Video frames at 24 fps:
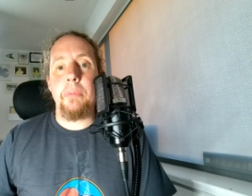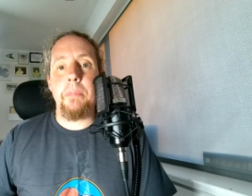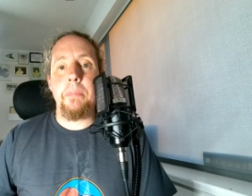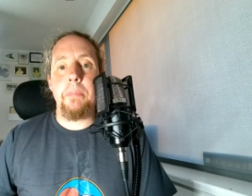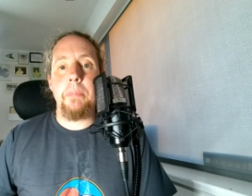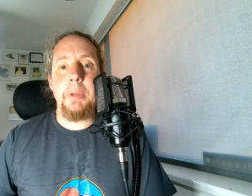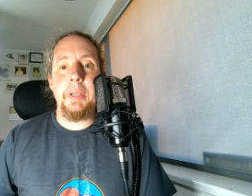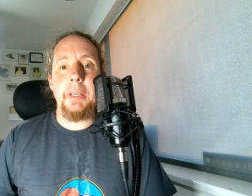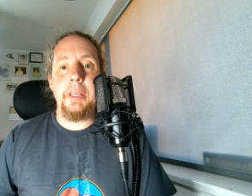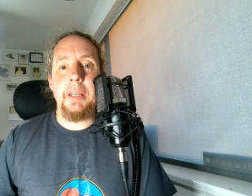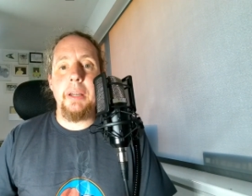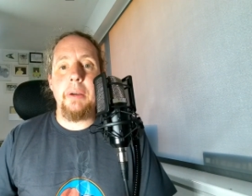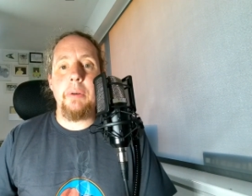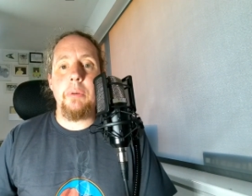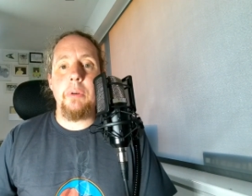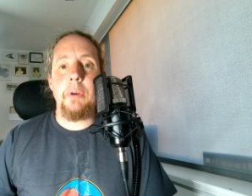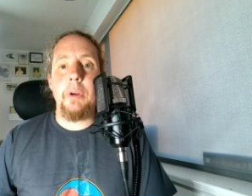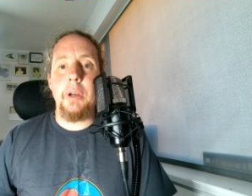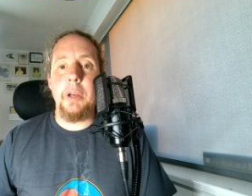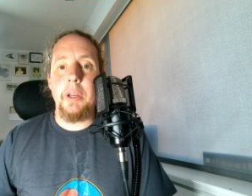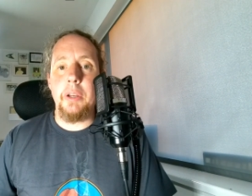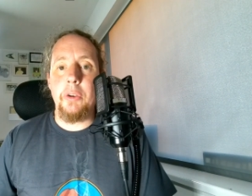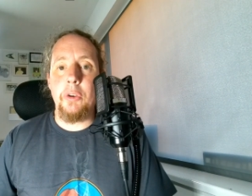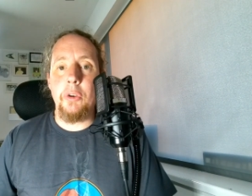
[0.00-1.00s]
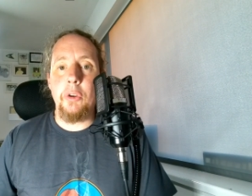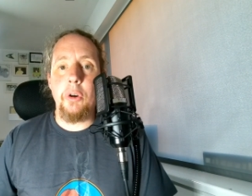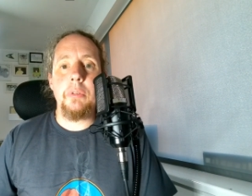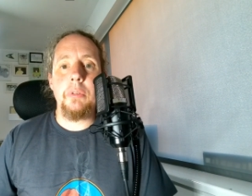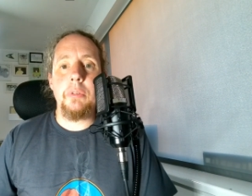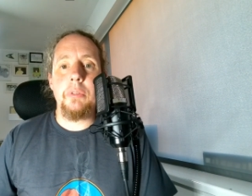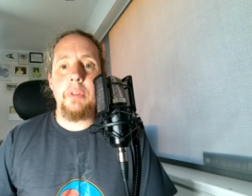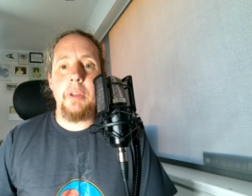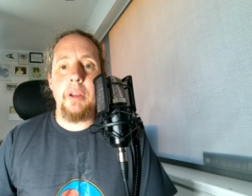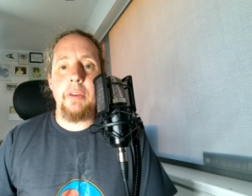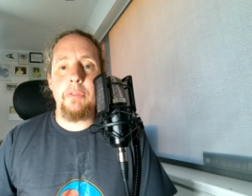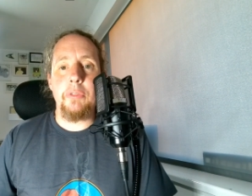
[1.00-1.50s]
pick it out and not
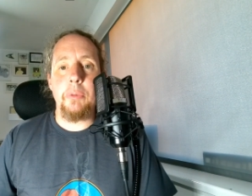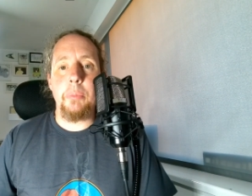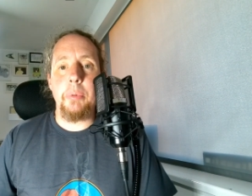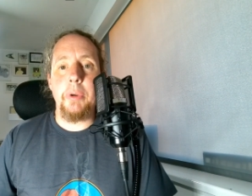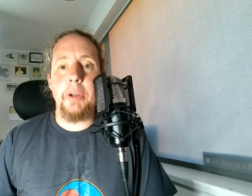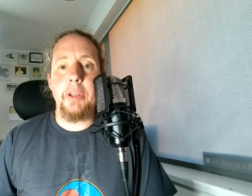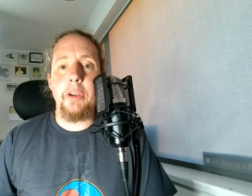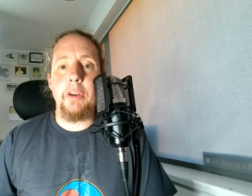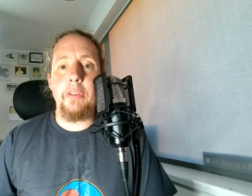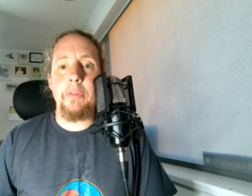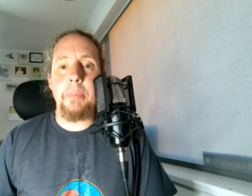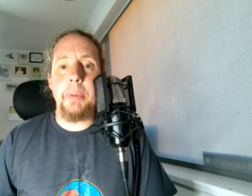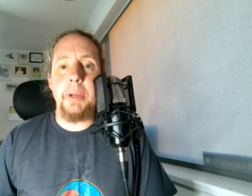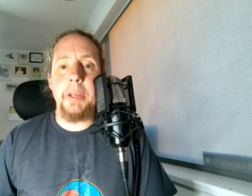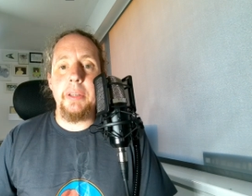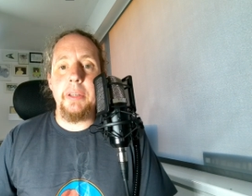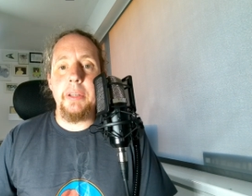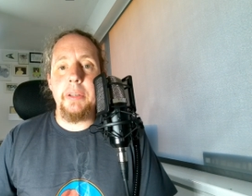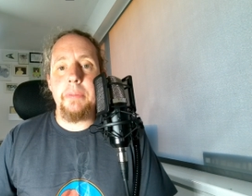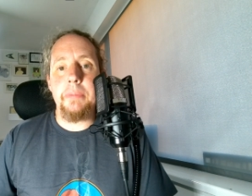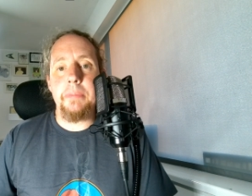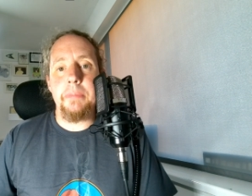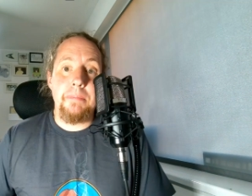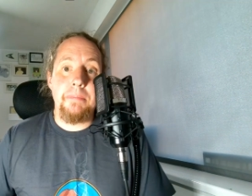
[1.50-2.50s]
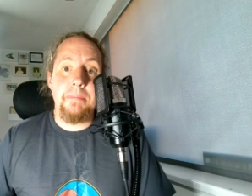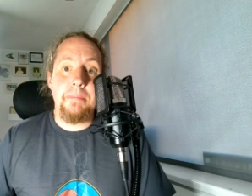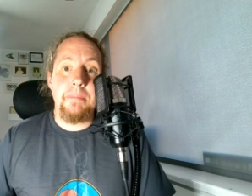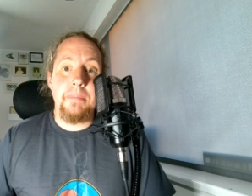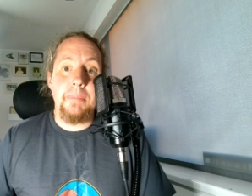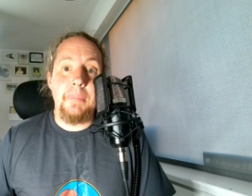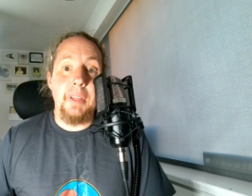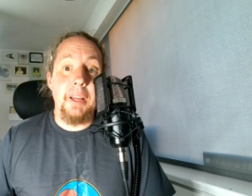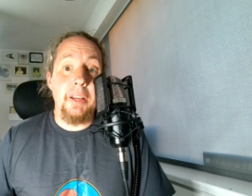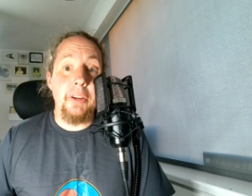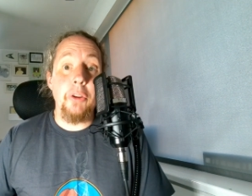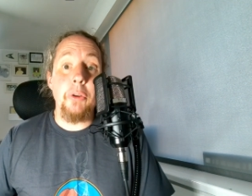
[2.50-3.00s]
have to break off painting.
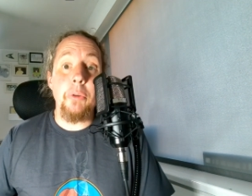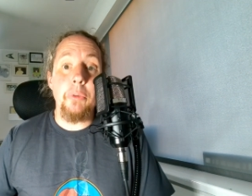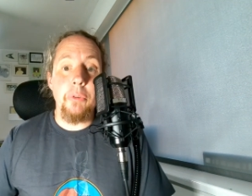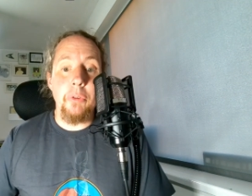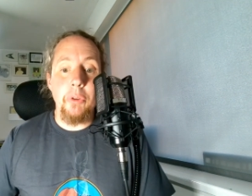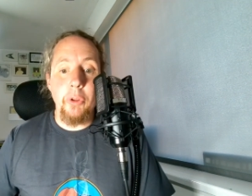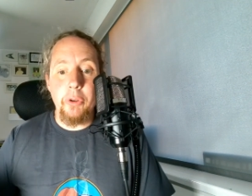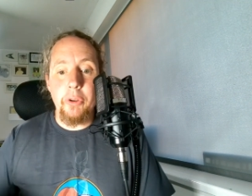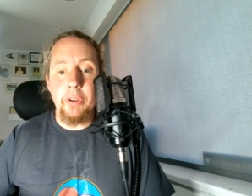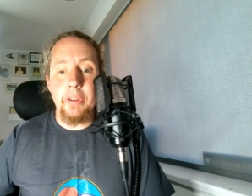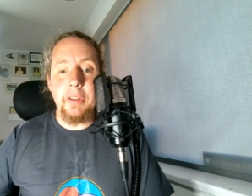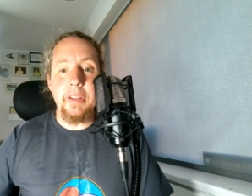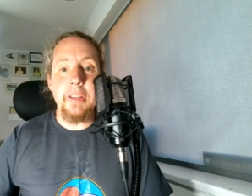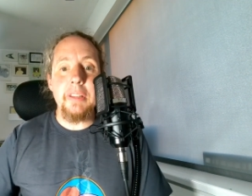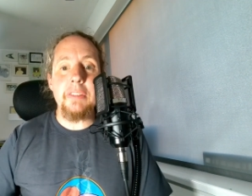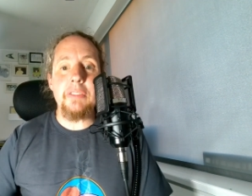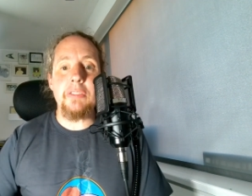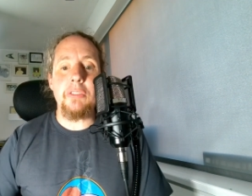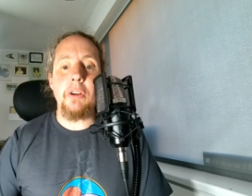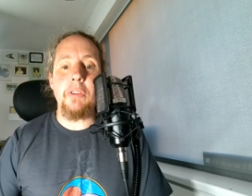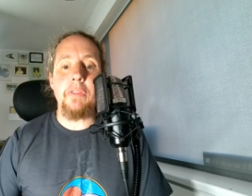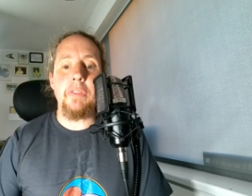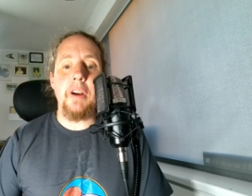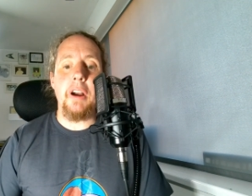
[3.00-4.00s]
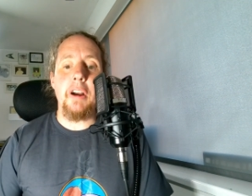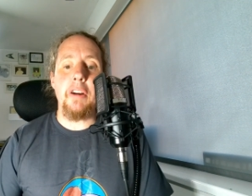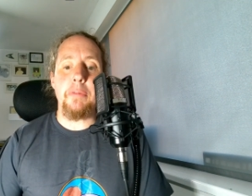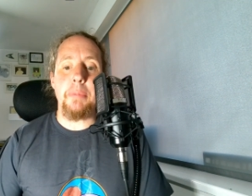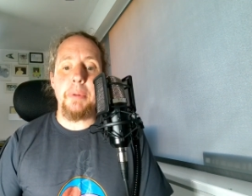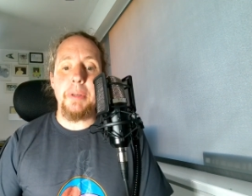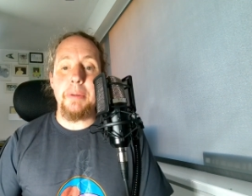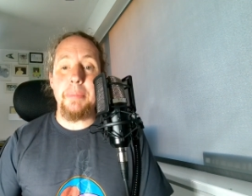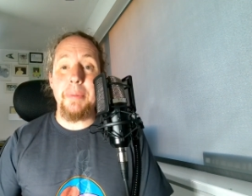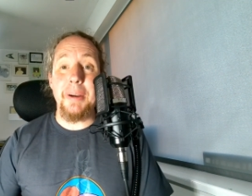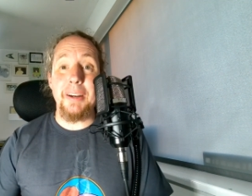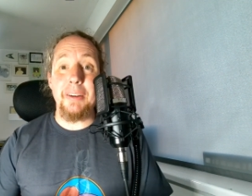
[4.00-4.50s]
I know none of these so far have
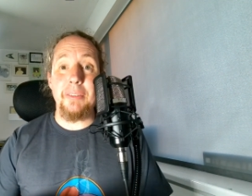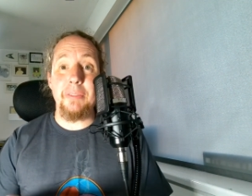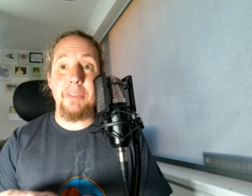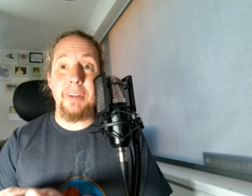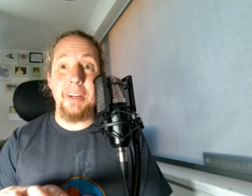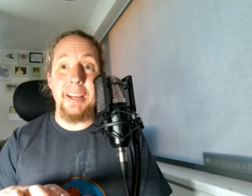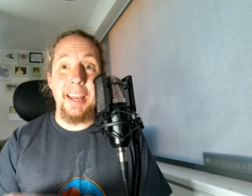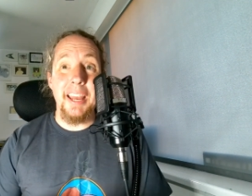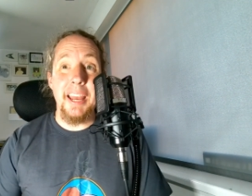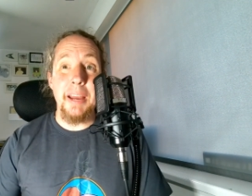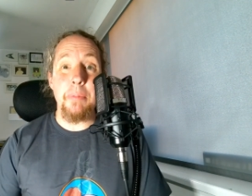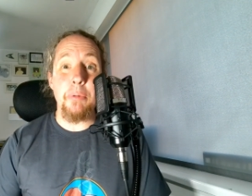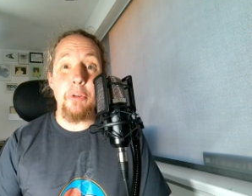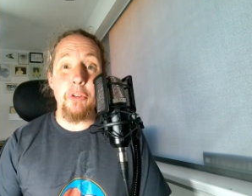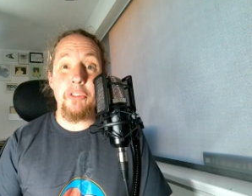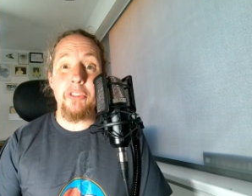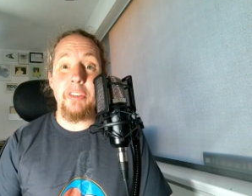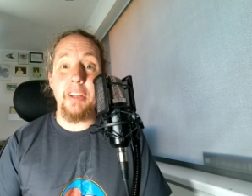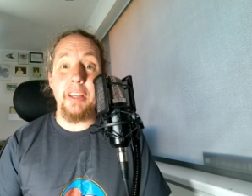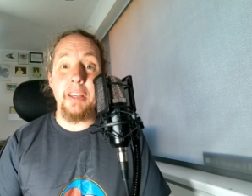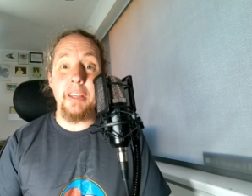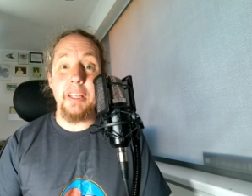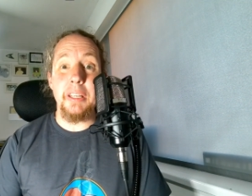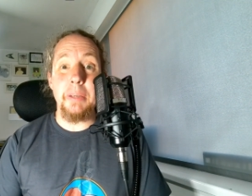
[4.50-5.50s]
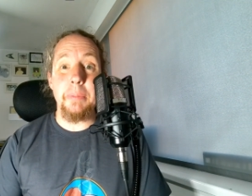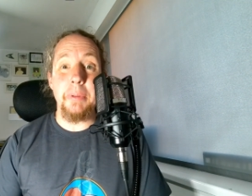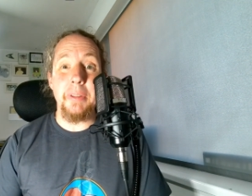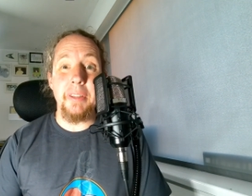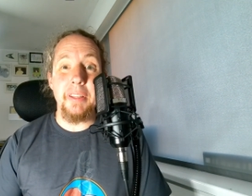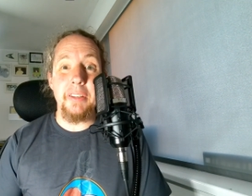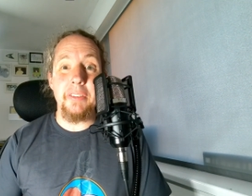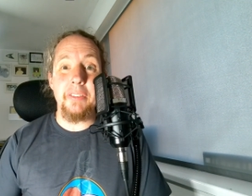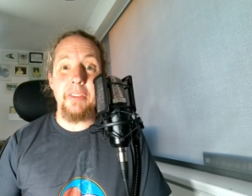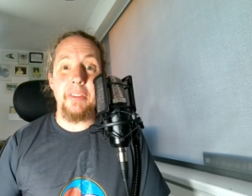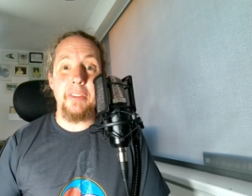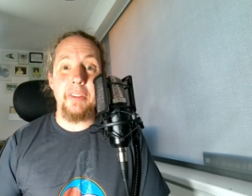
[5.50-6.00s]
been about airbrush technique, but
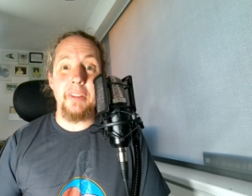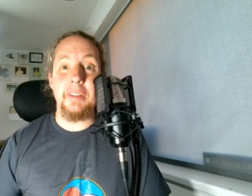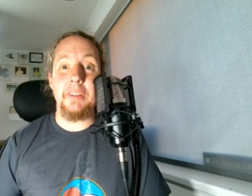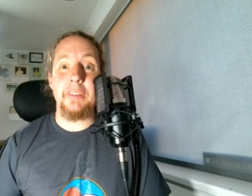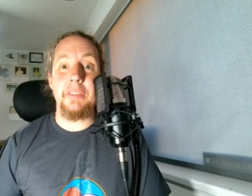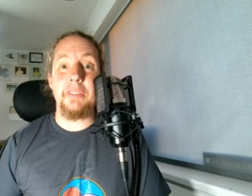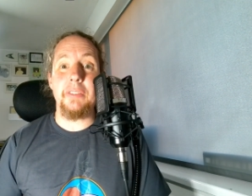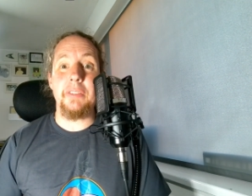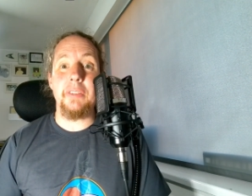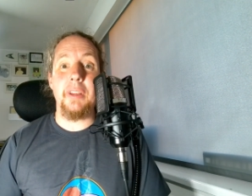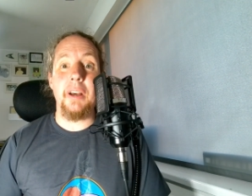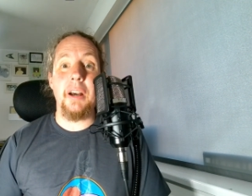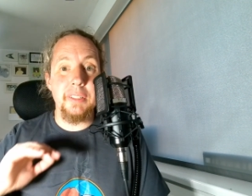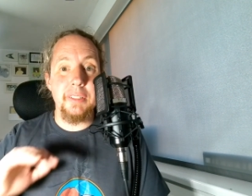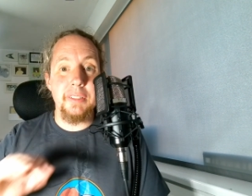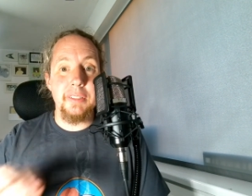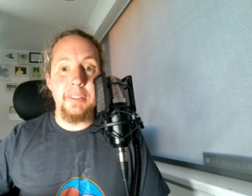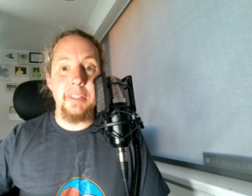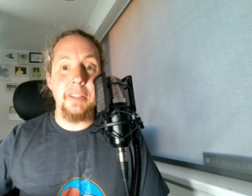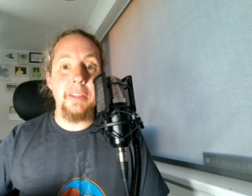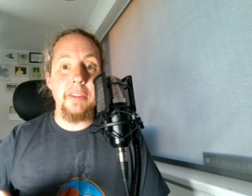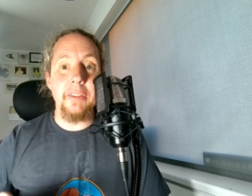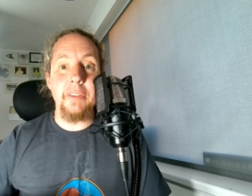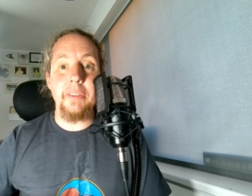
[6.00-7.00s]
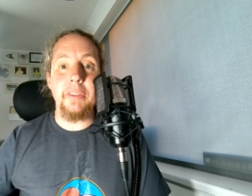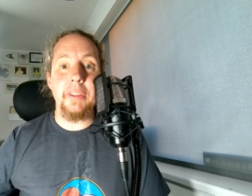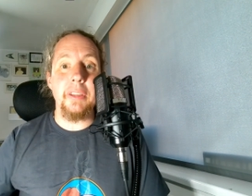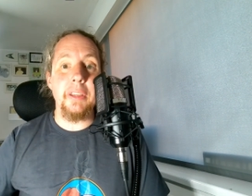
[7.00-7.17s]
these are things that I didn't think